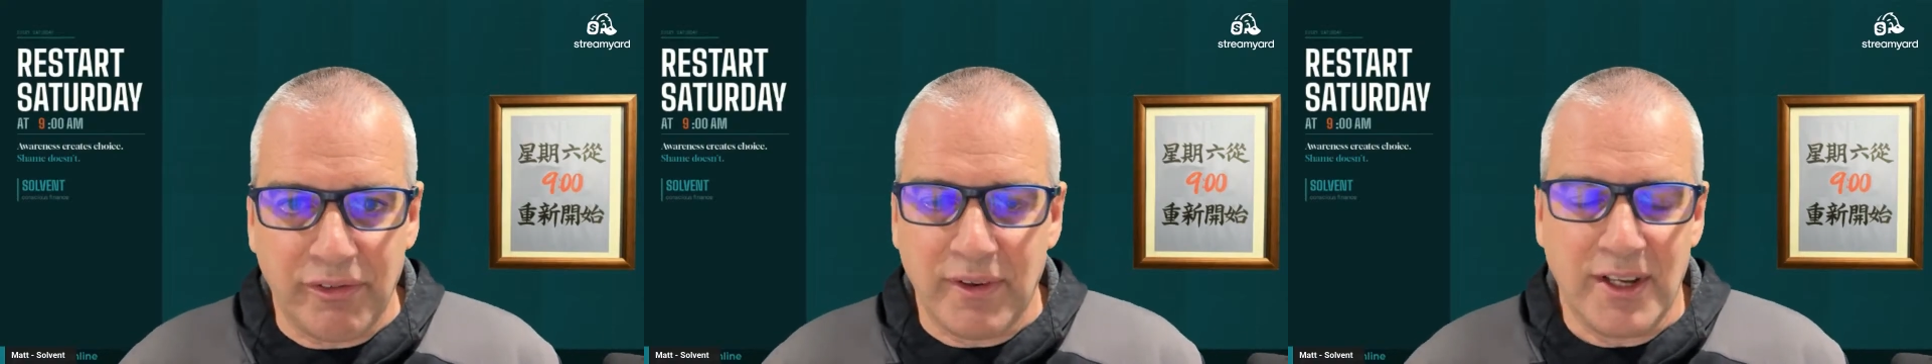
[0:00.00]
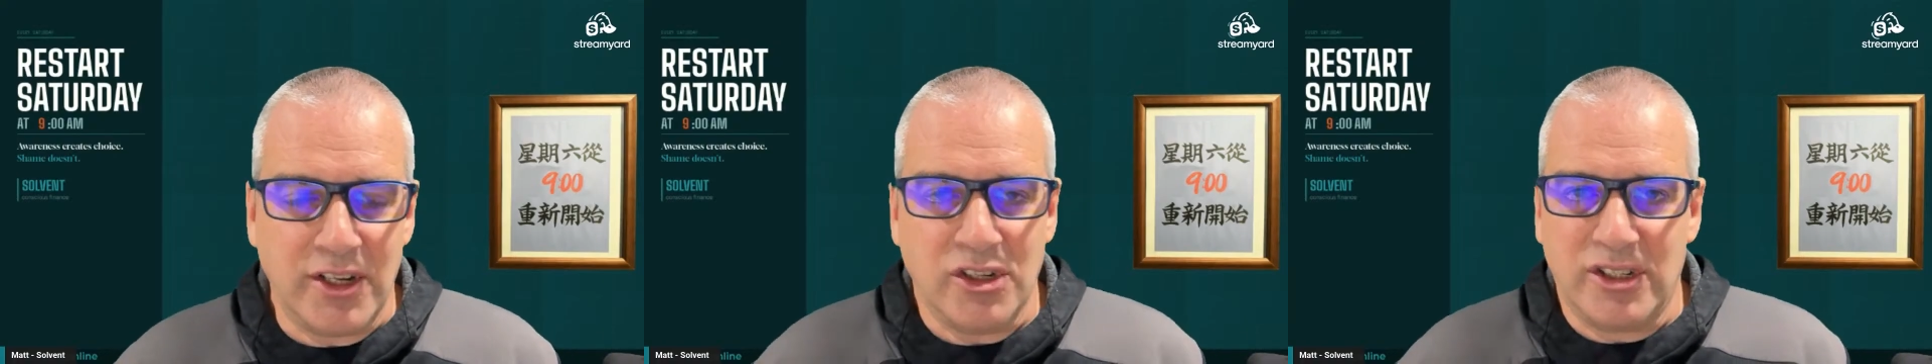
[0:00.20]

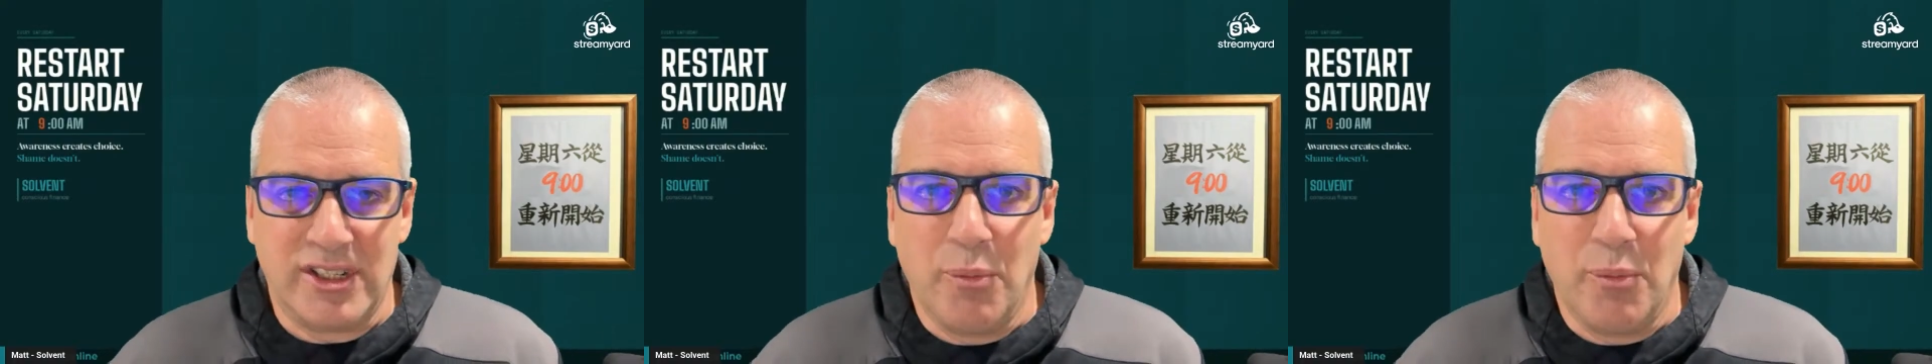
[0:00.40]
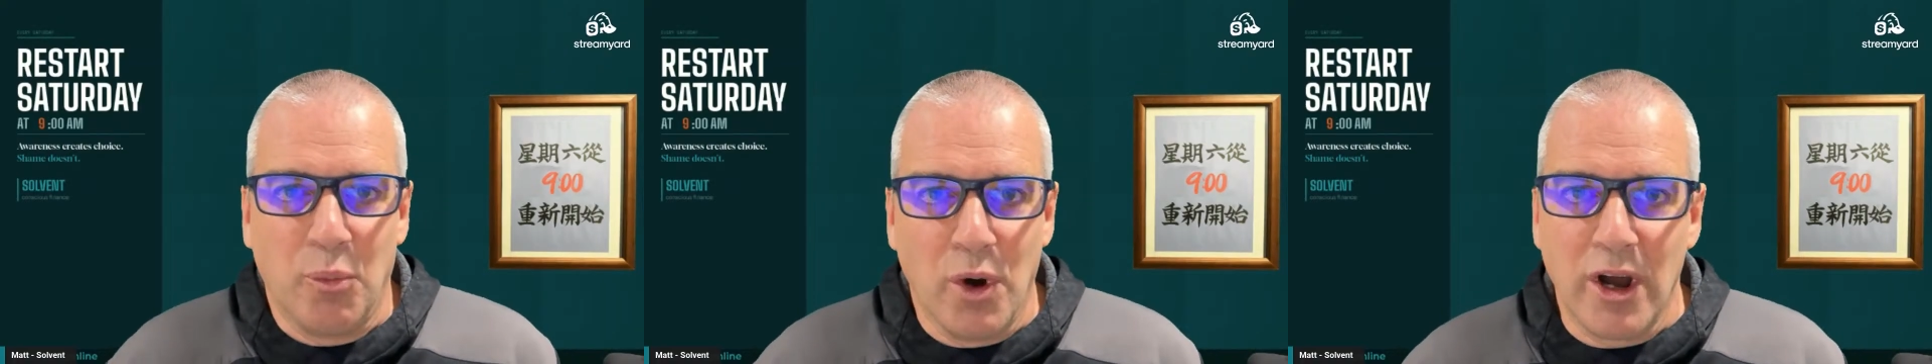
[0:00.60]
It just
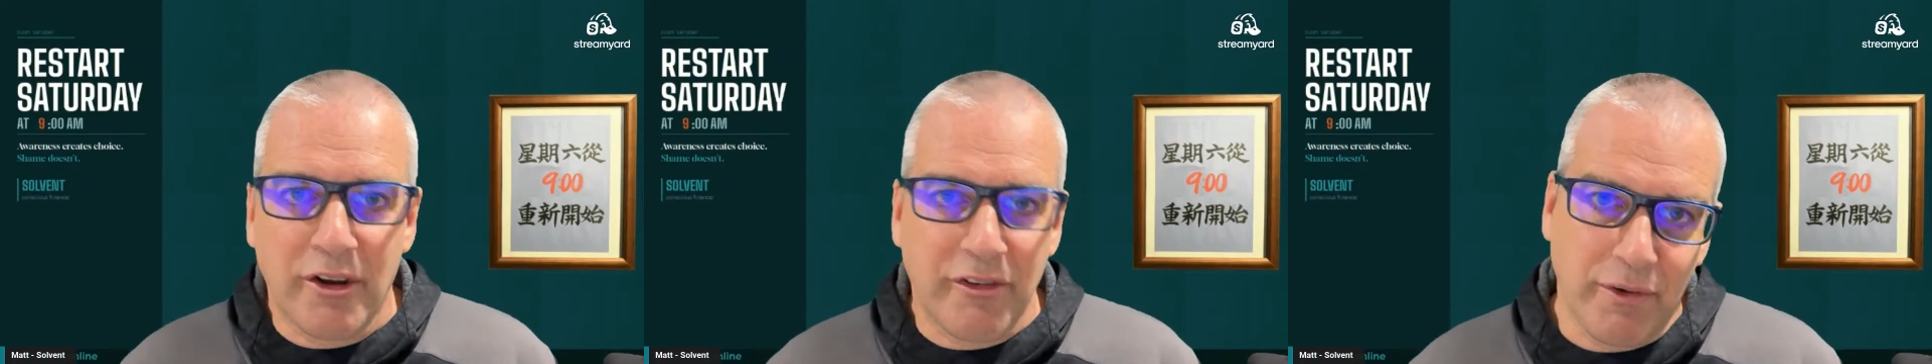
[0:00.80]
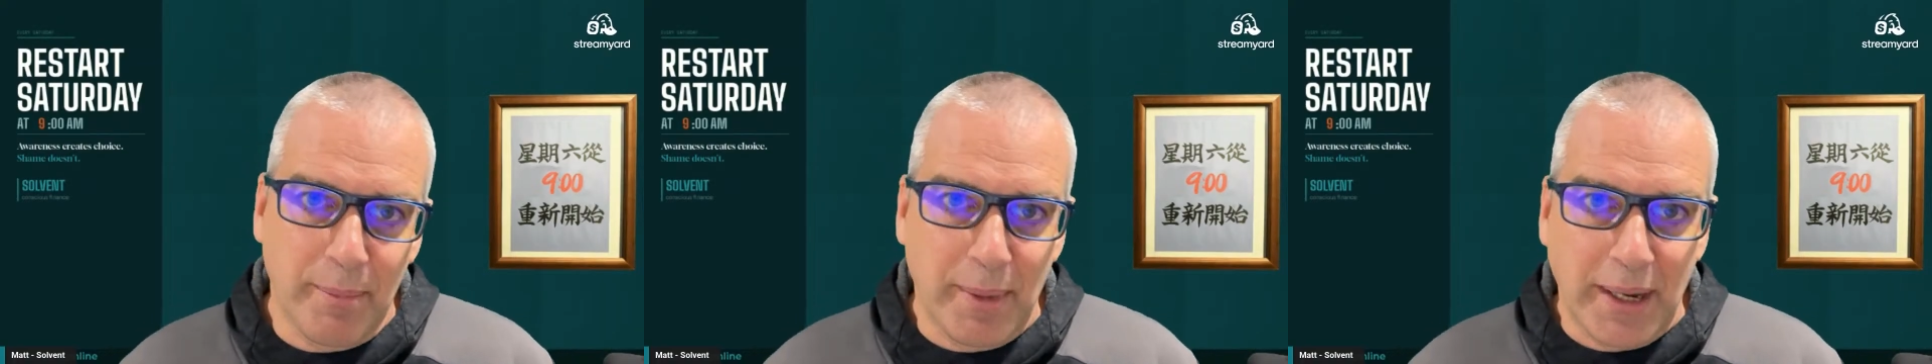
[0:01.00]
didn't work
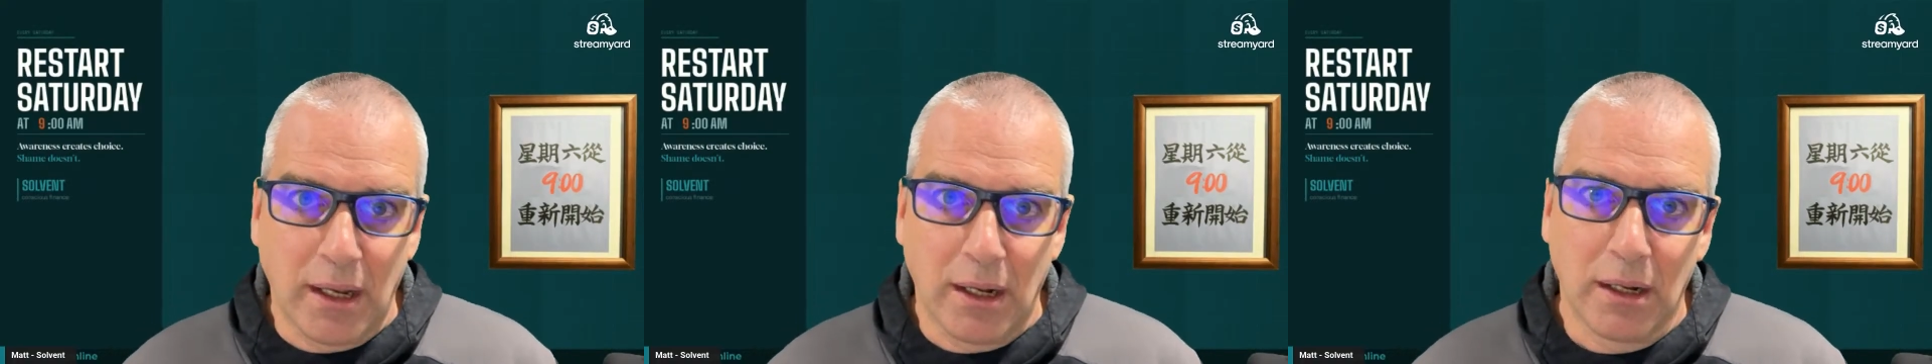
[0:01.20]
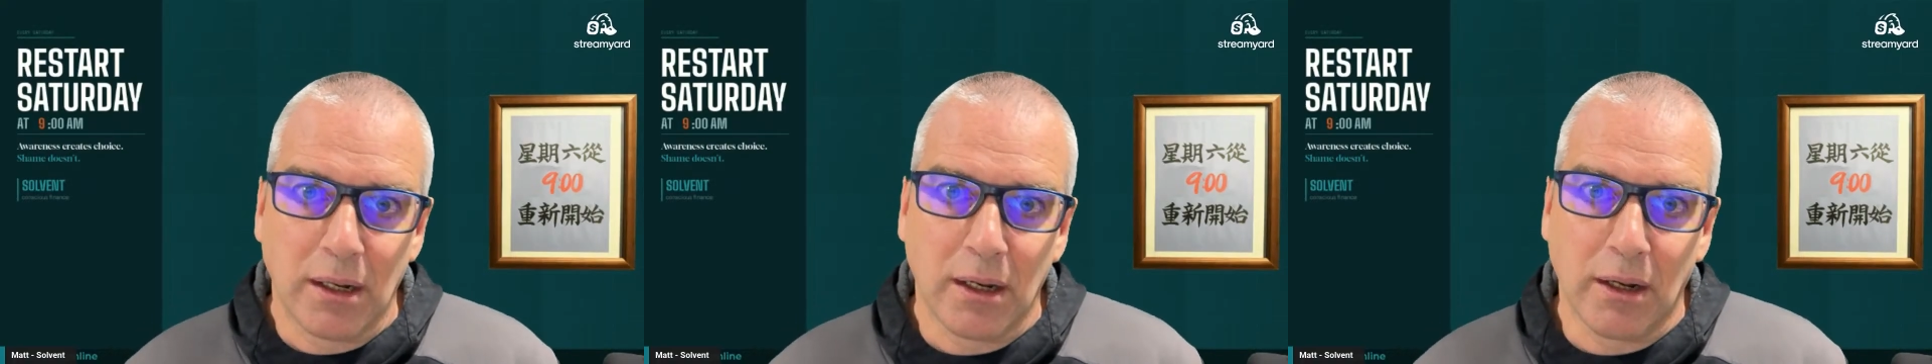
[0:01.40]
for me.
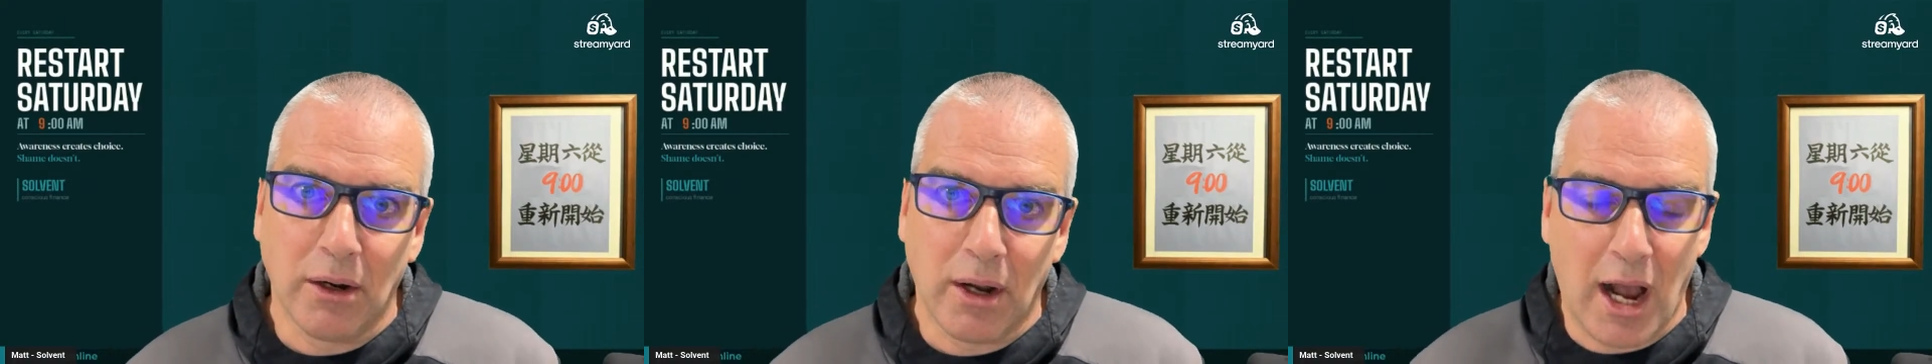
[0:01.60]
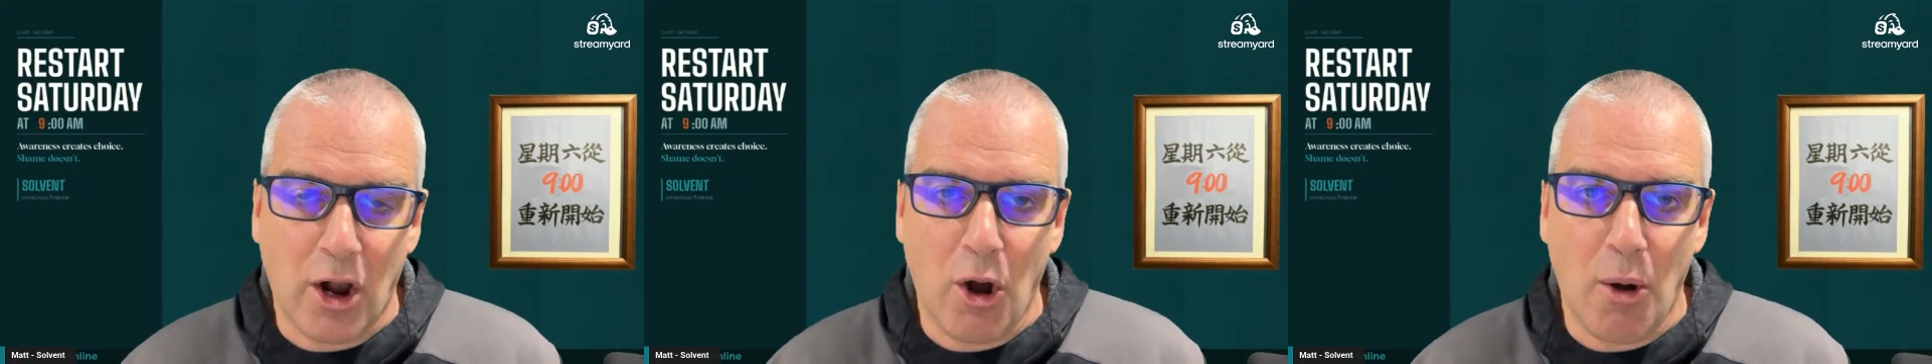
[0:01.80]
You know,
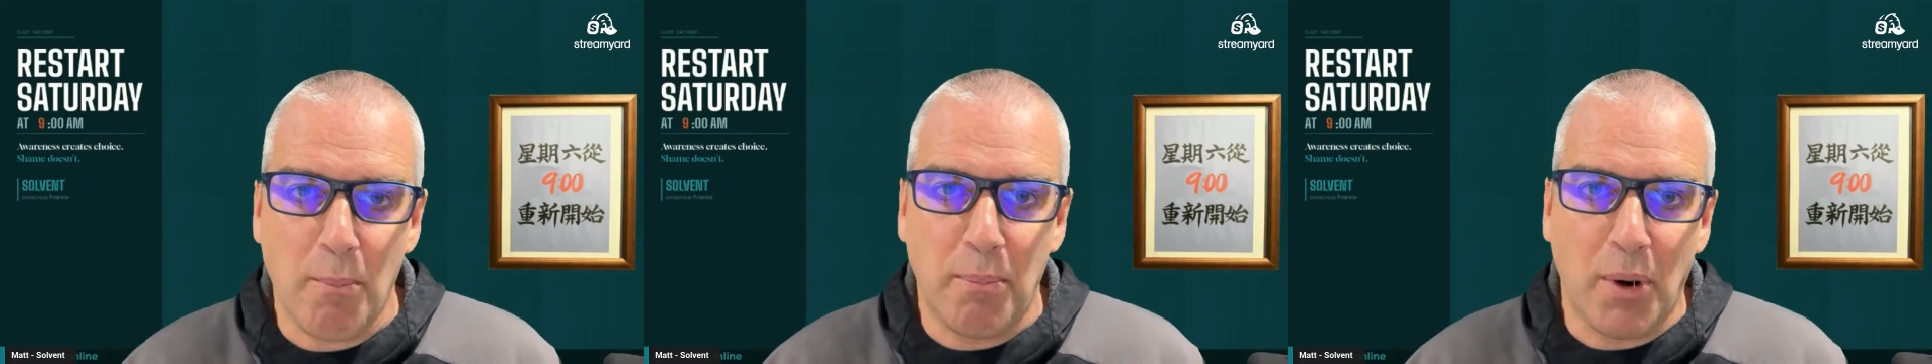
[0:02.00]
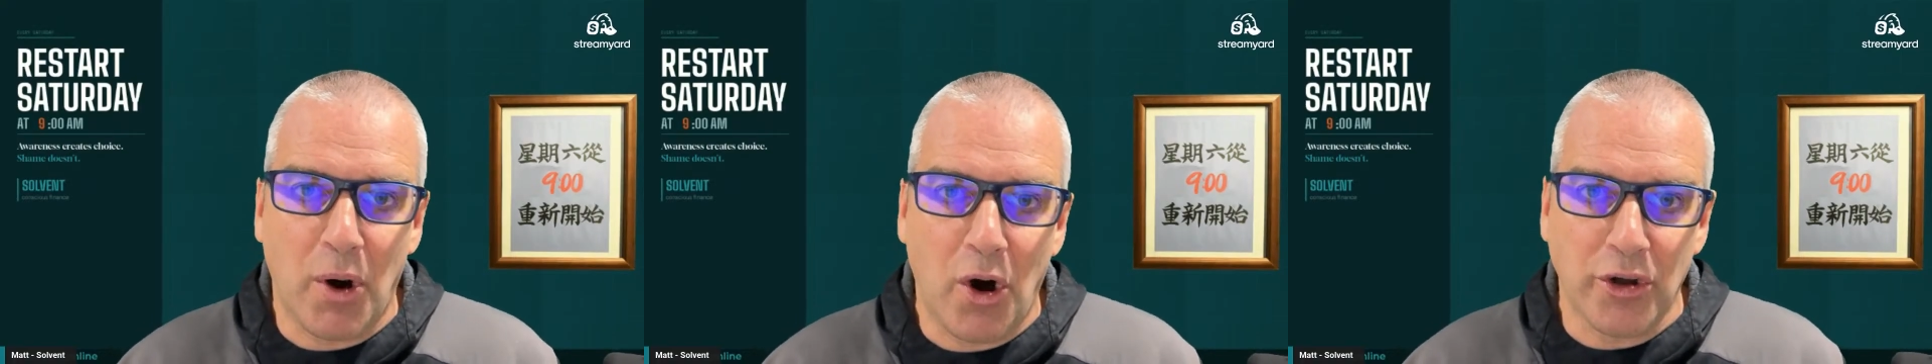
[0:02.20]
I got
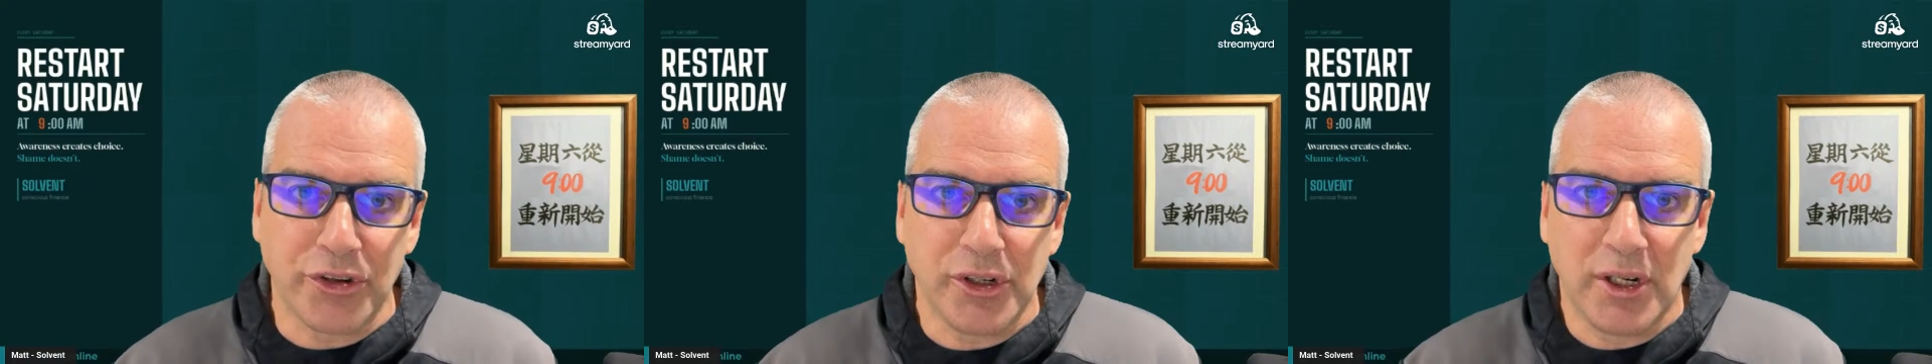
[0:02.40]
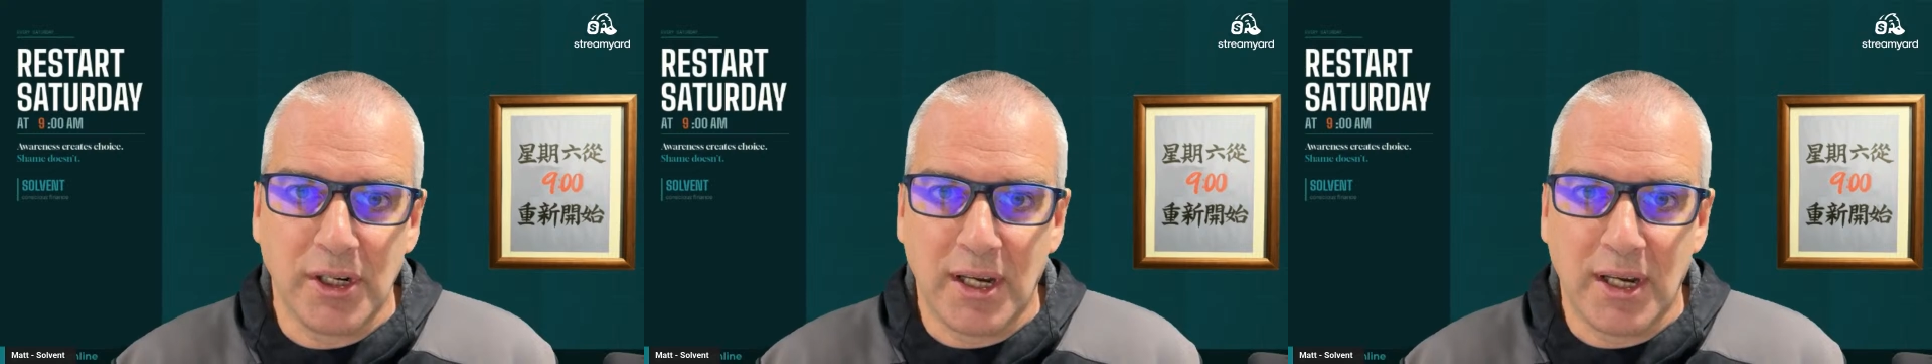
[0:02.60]
bored.